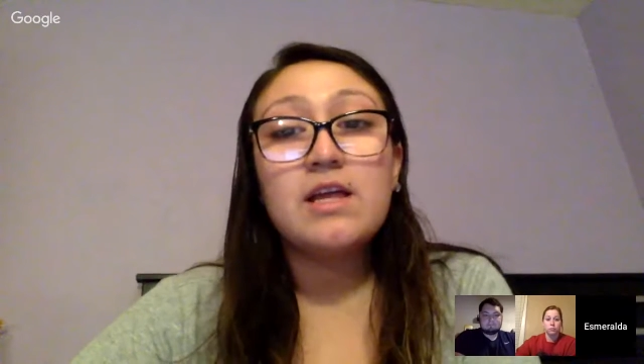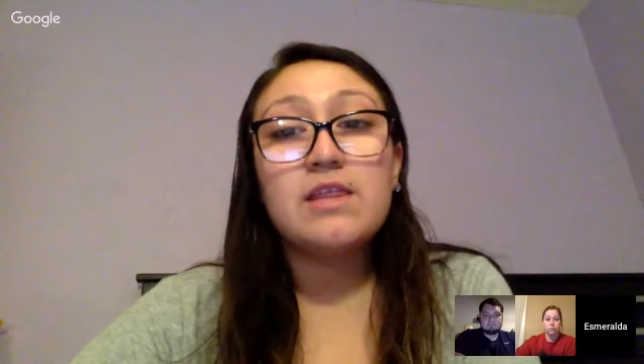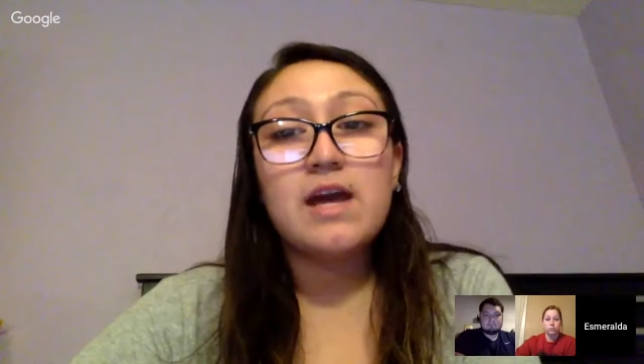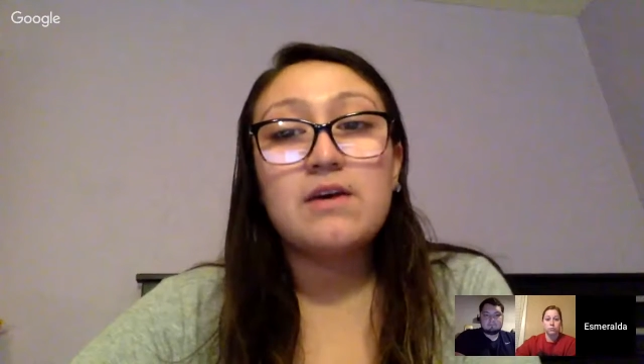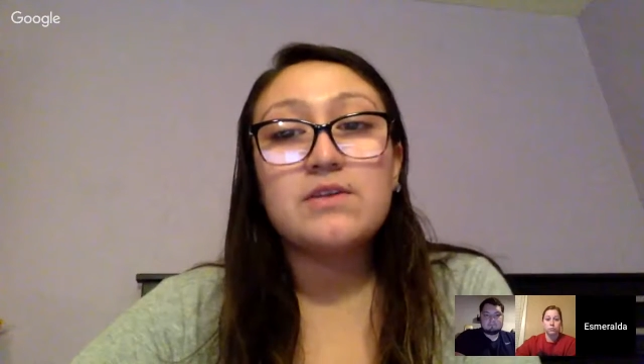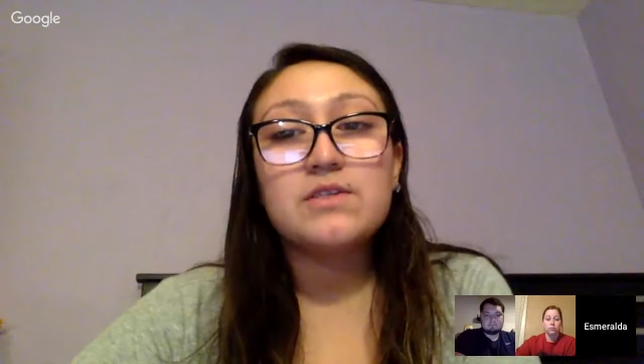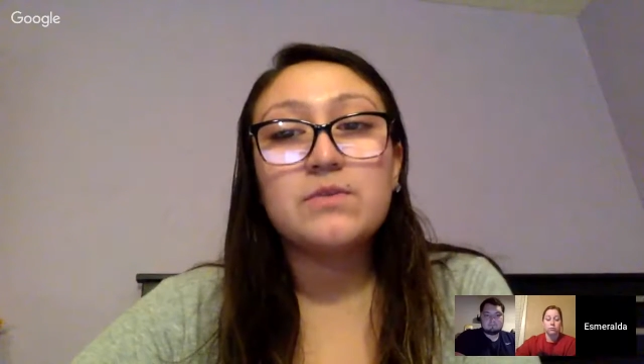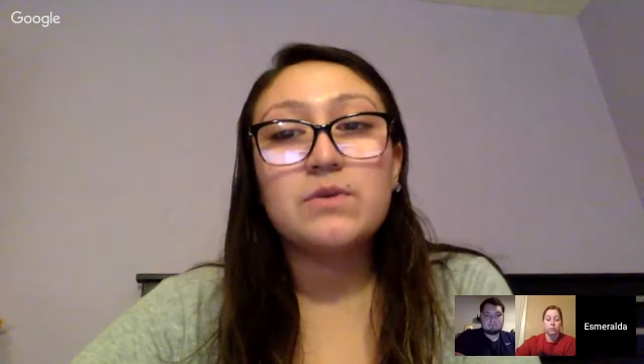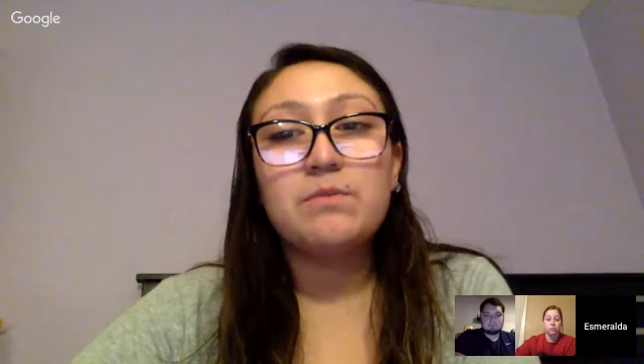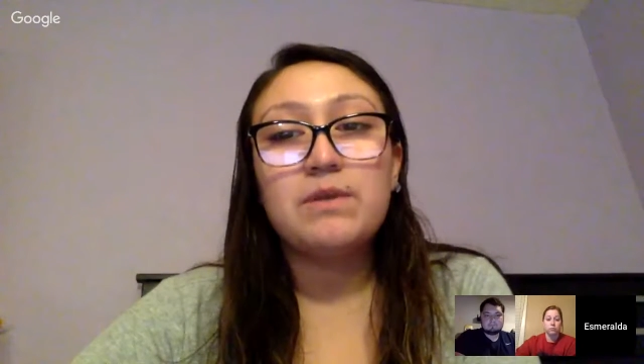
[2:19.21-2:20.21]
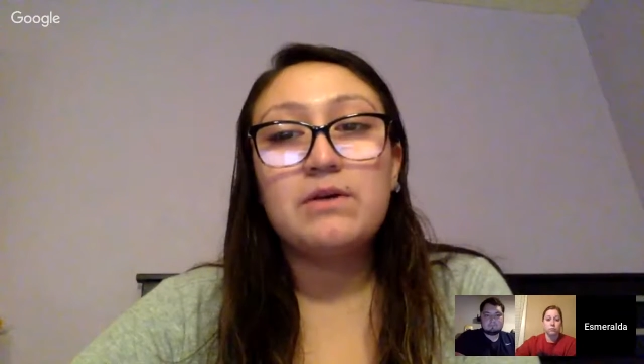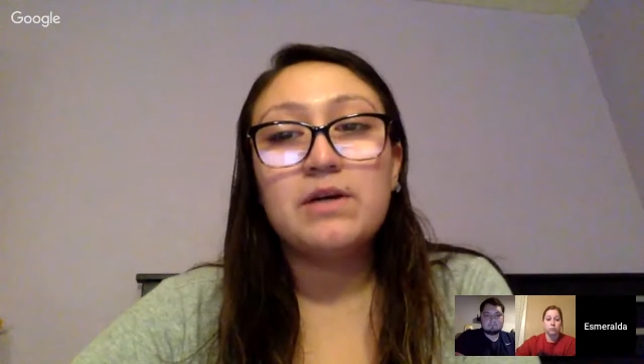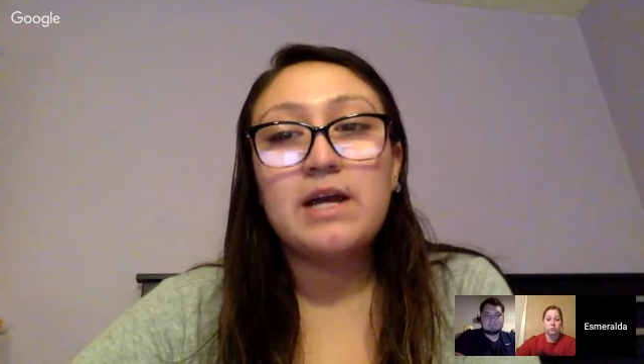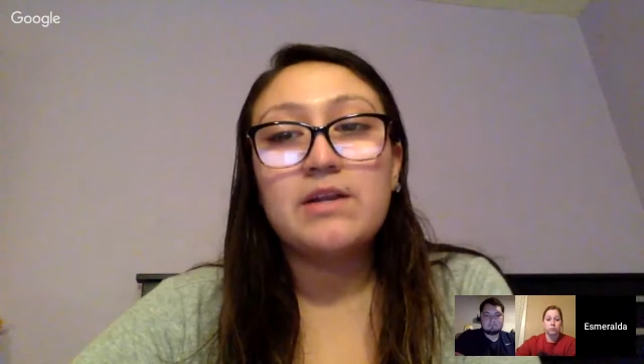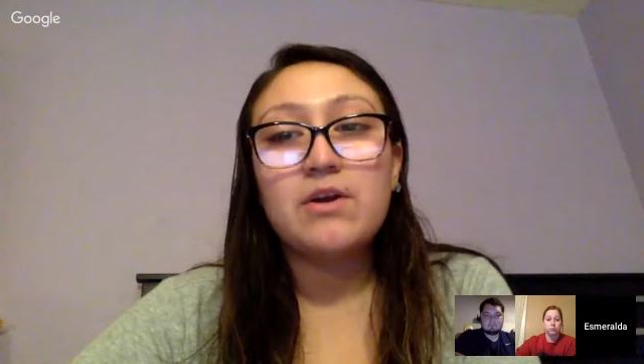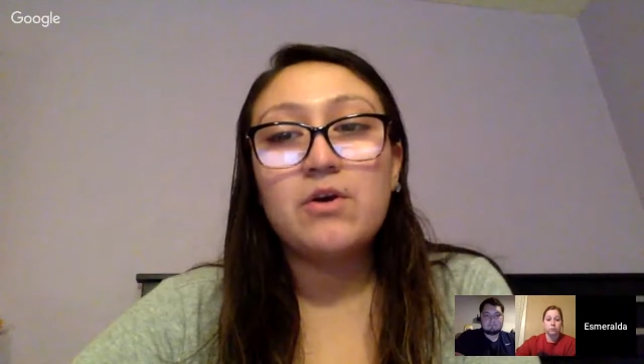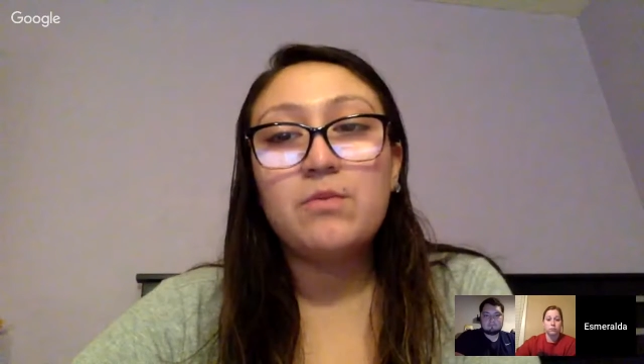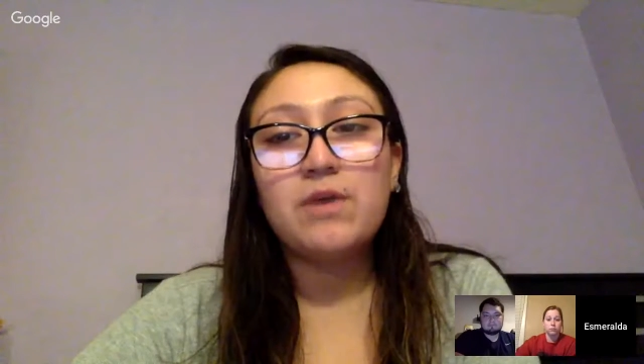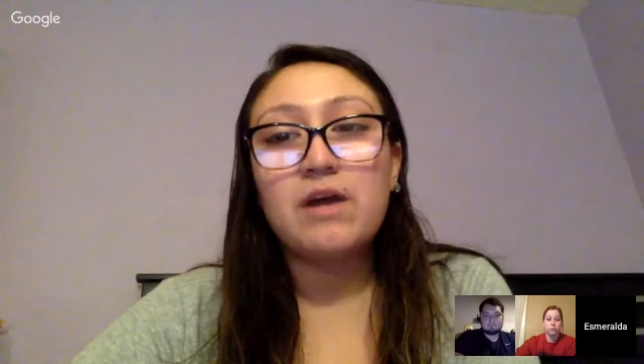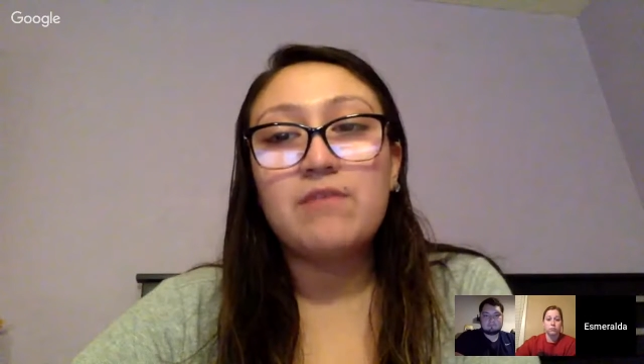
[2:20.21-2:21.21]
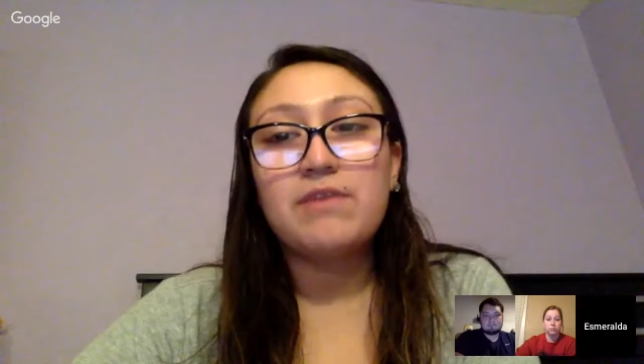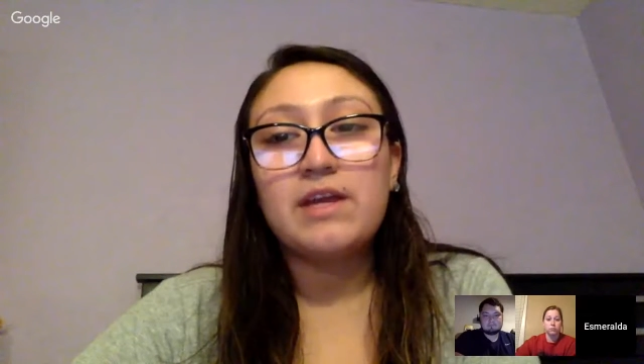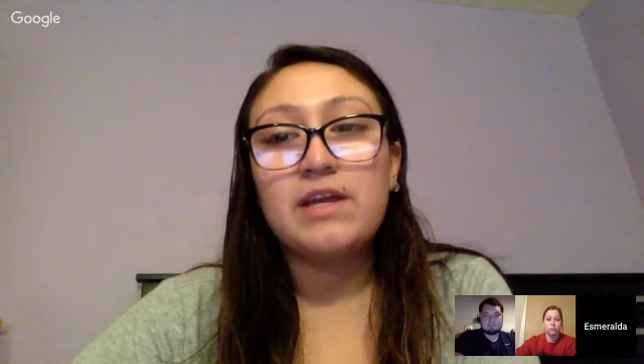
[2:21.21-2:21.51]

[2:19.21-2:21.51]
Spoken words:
The houses were built at no profit